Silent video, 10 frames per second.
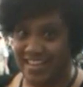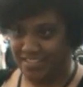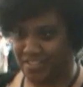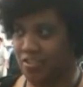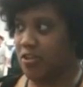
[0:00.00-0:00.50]

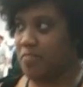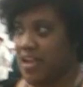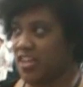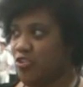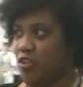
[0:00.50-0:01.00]
yes, you can
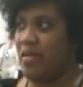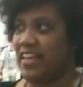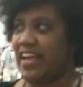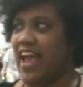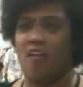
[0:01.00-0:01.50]
make it. You can
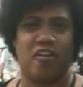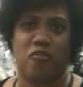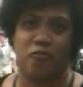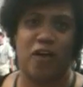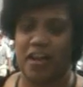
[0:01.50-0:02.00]
make an
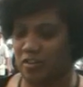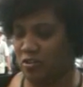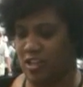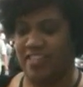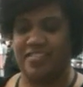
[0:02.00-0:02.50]
Arial font
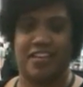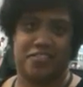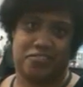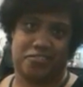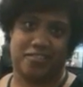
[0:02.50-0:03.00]
look like
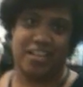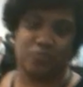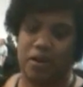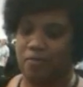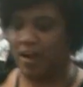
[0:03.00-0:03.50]
this.
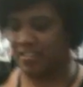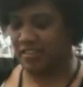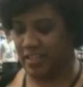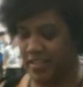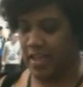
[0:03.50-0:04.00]
That's what I
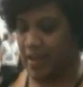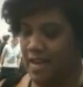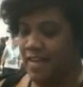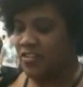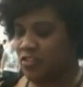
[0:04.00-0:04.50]
practically did.
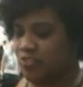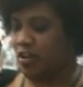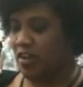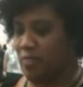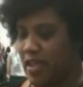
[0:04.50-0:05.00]
So I
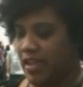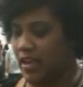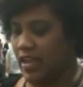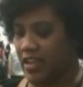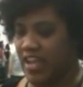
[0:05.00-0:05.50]
tried to make
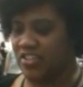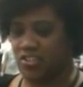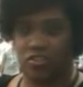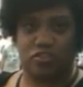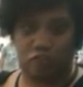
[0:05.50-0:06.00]
it like as
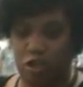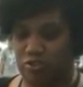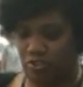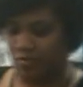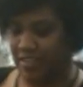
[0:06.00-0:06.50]

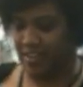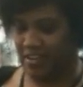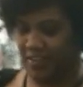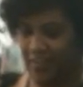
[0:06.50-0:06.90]
close to it as I